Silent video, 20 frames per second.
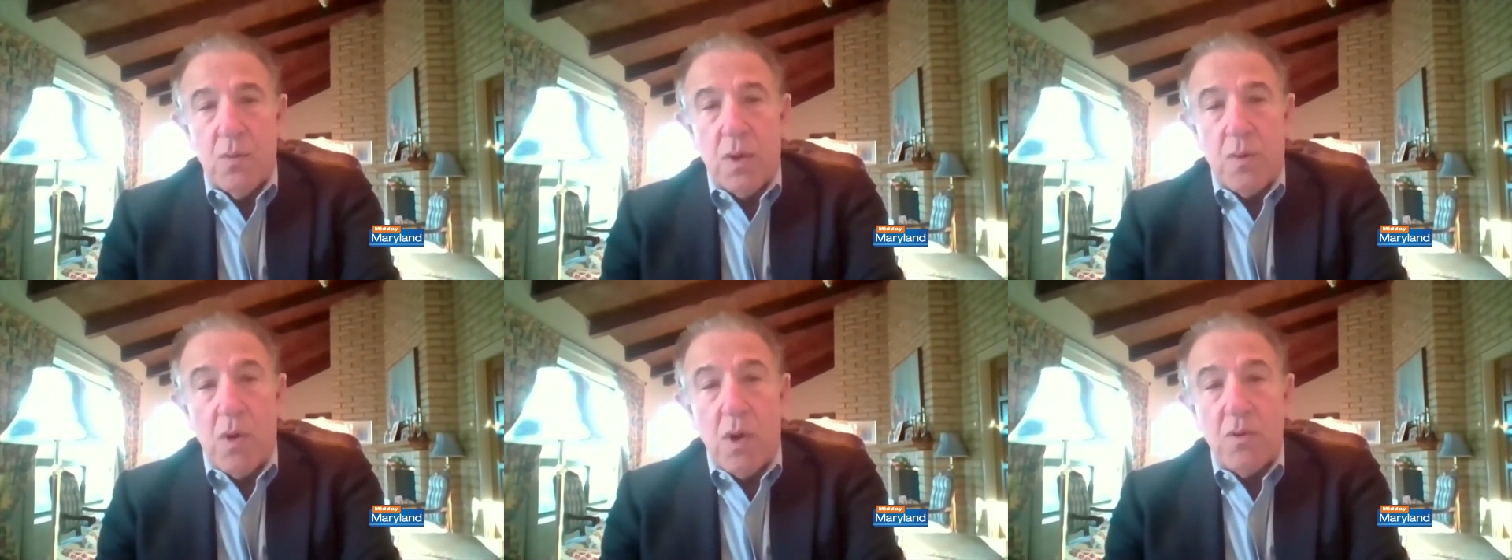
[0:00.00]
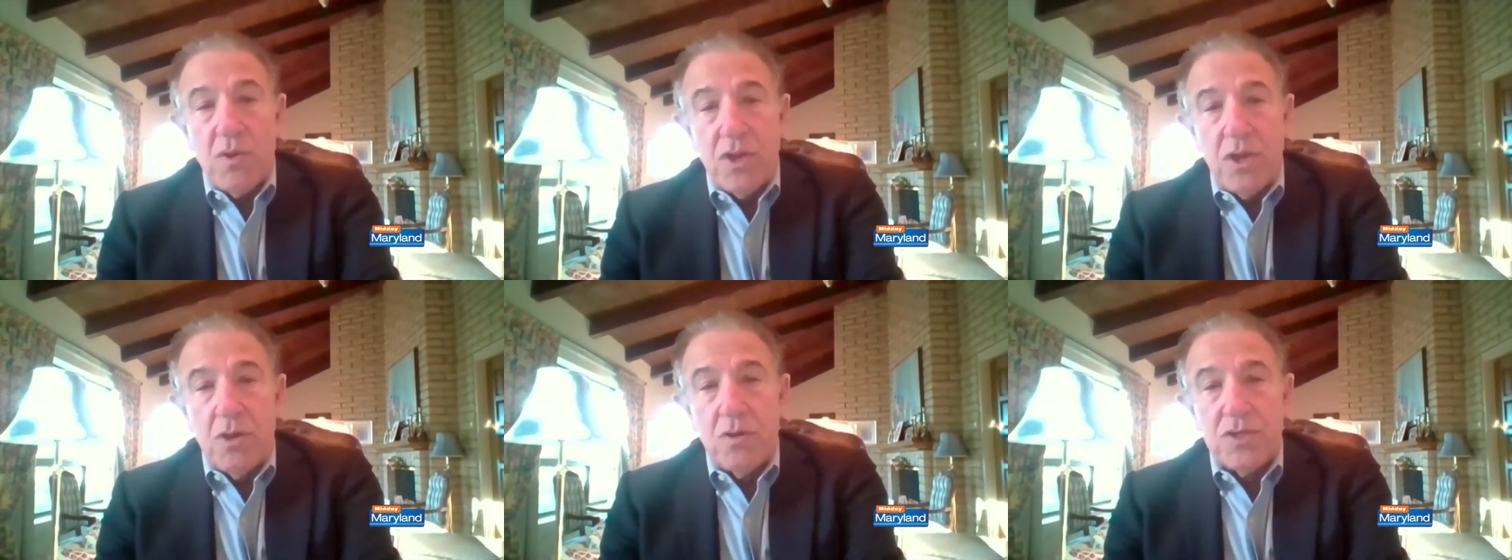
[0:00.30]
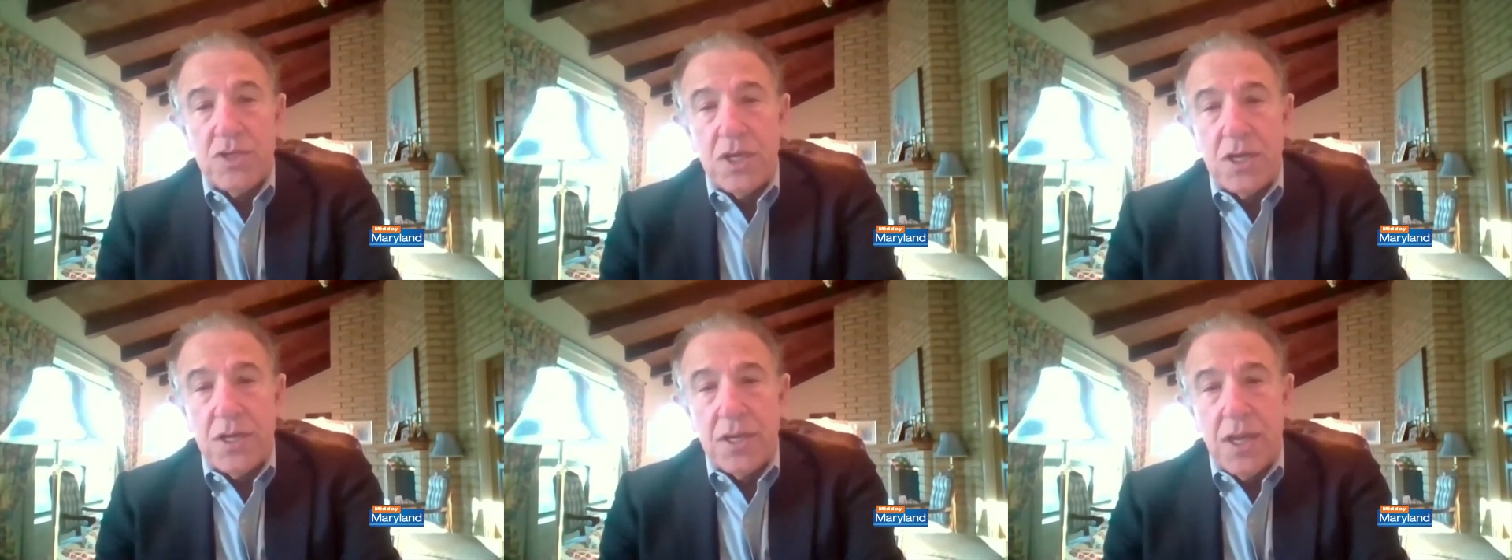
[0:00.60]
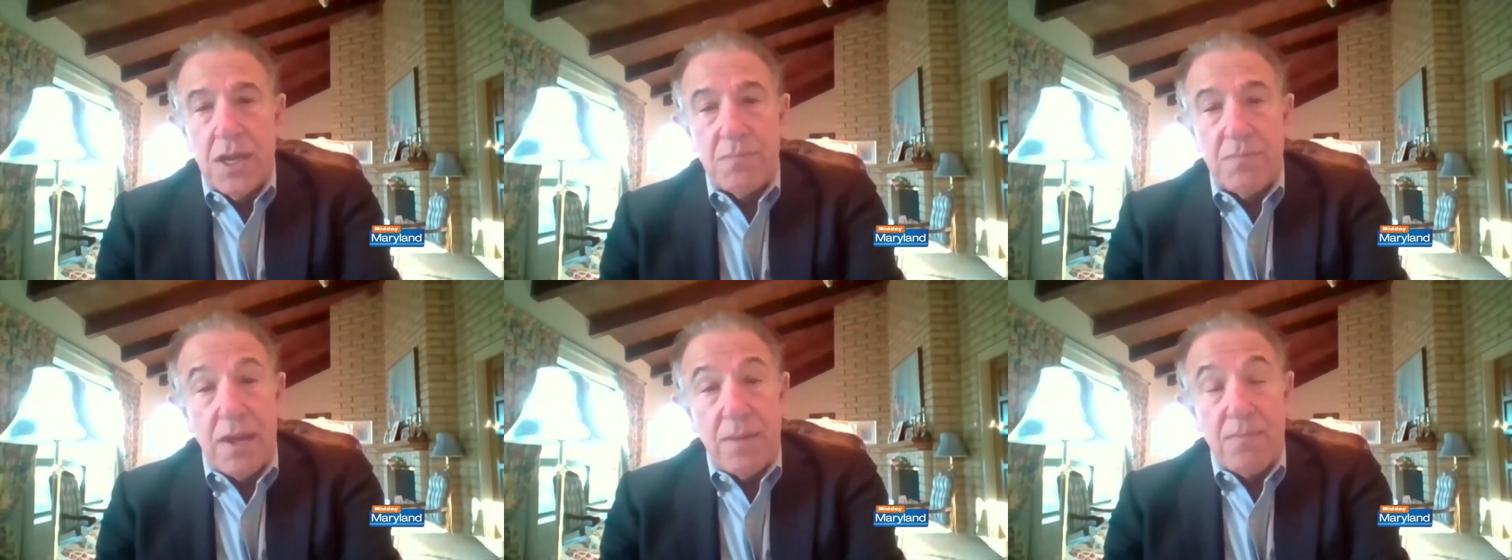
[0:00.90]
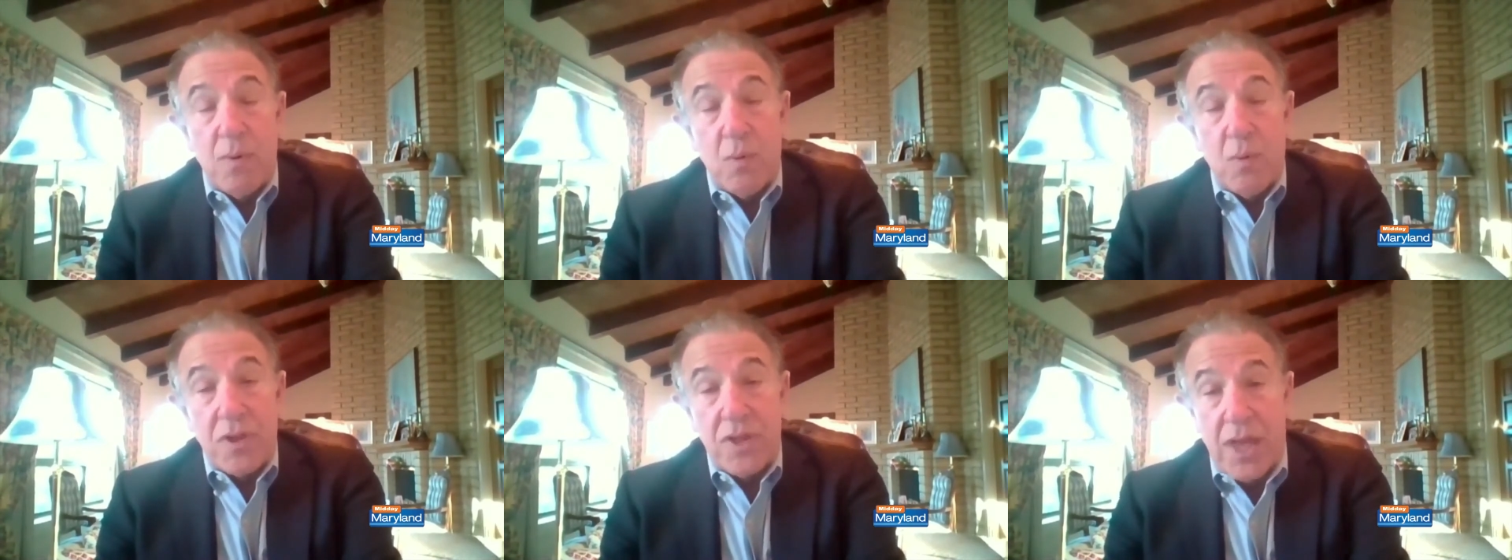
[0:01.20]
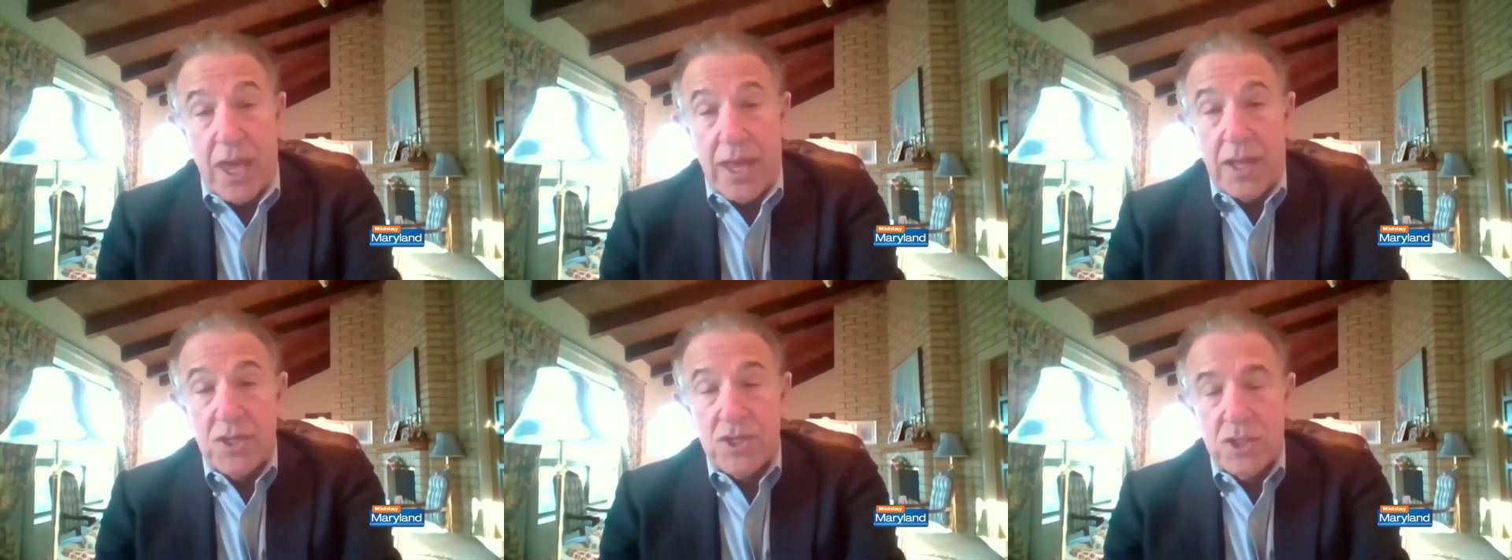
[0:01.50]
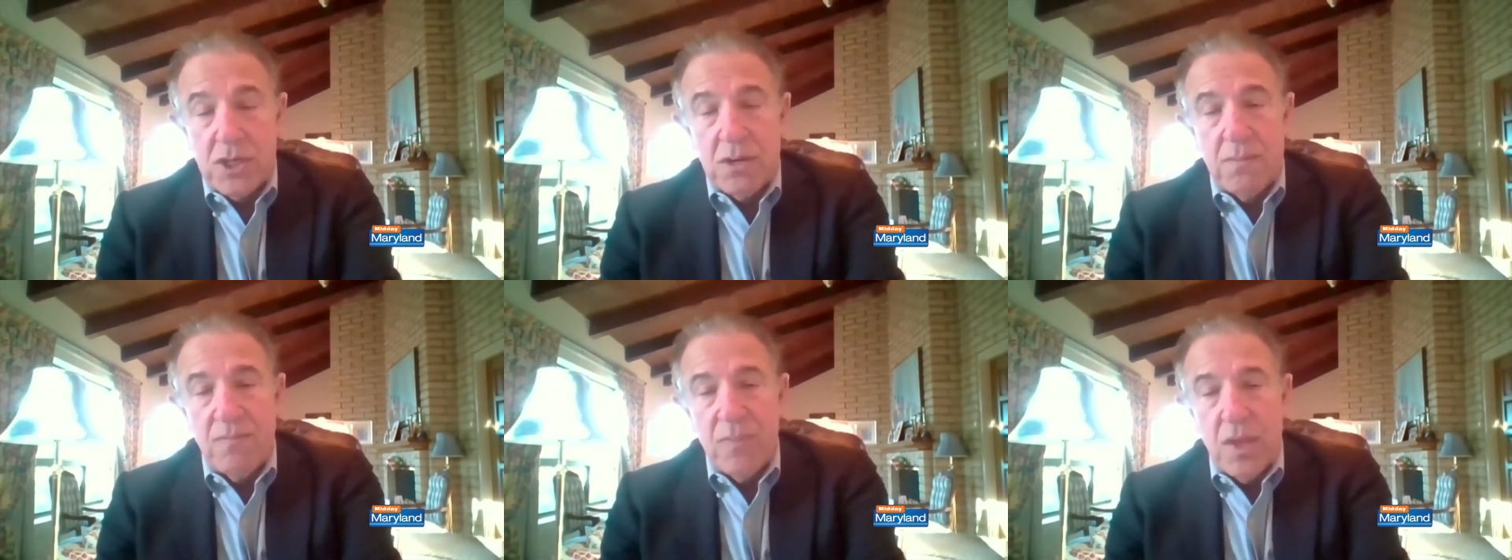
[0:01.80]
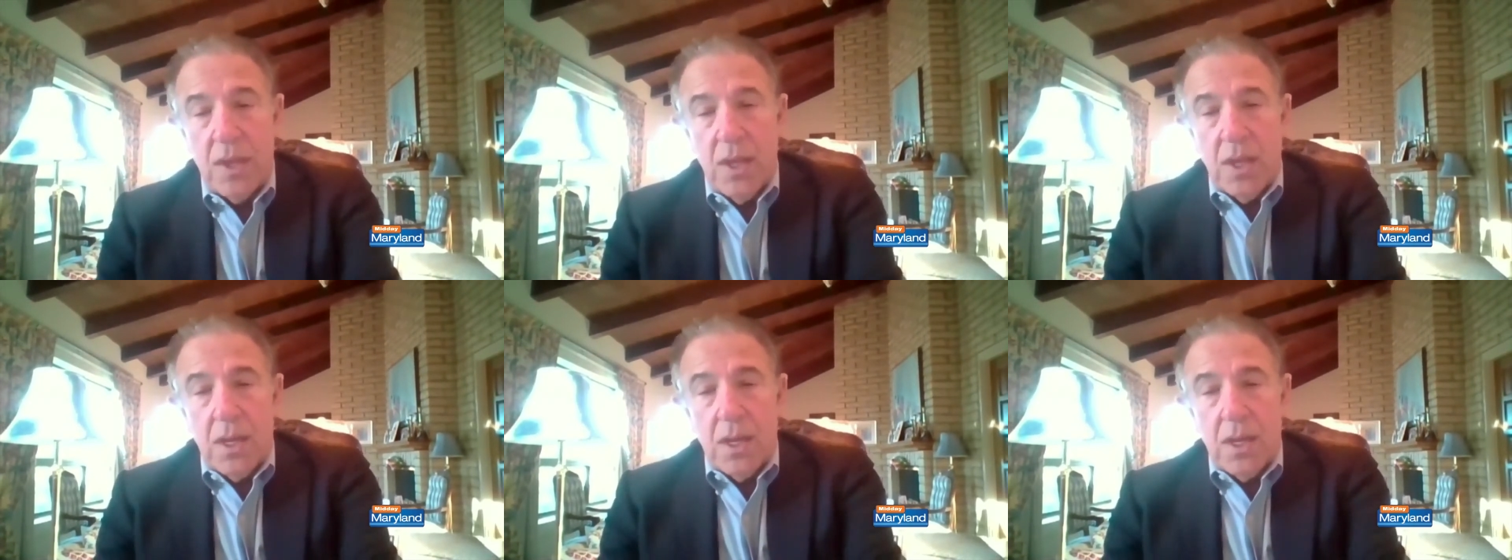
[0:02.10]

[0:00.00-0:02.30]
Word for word: We won't use it in people with cancer,